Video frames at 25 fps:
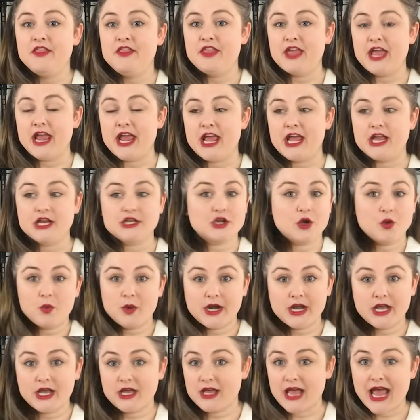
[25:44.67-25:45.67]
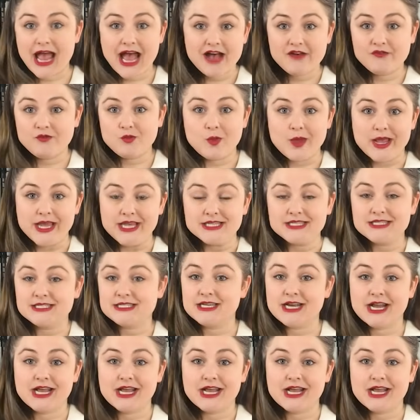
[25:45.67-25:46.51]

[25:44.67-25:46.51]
They don't wanna have waste,